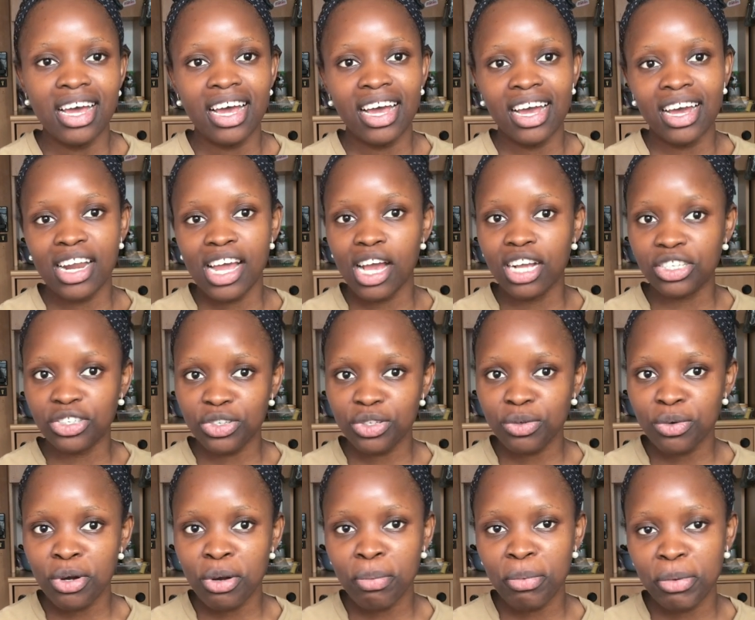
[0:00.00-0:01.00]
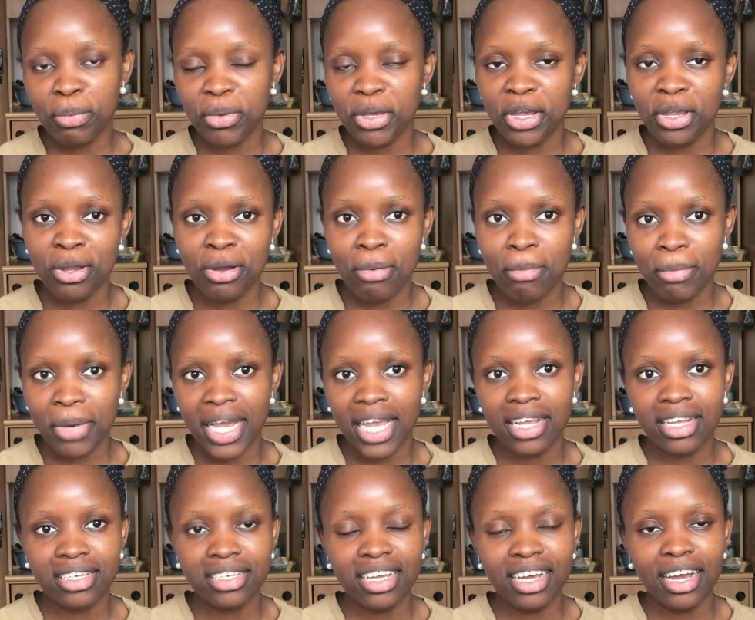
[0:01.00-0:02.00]
and i just want to prepare your
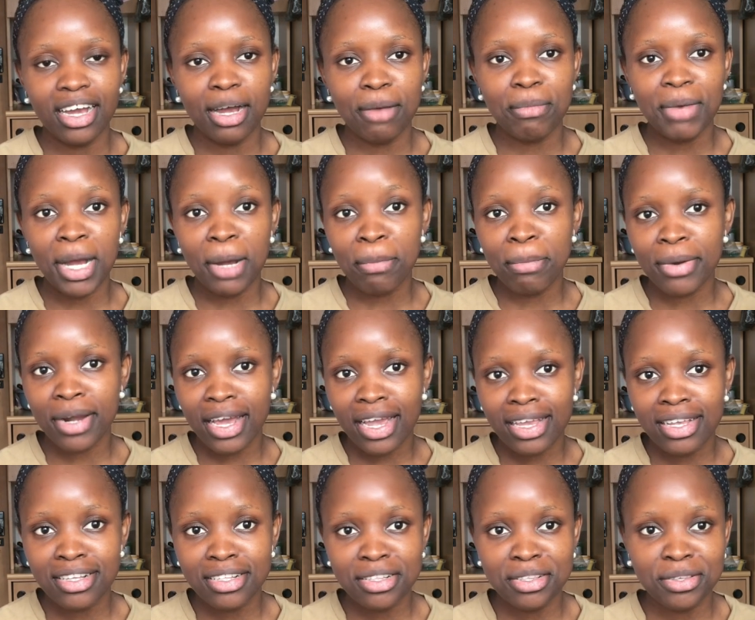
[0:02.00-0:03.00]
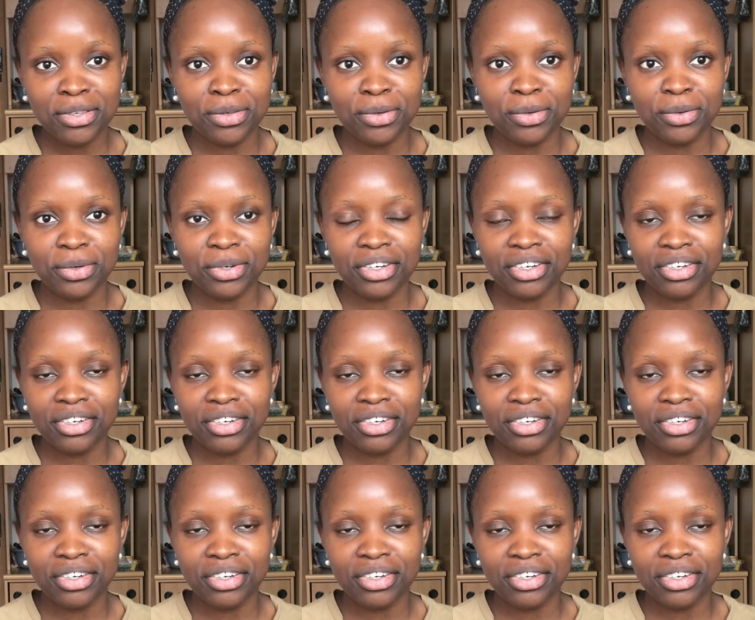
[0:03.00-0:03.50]
mind um, applying to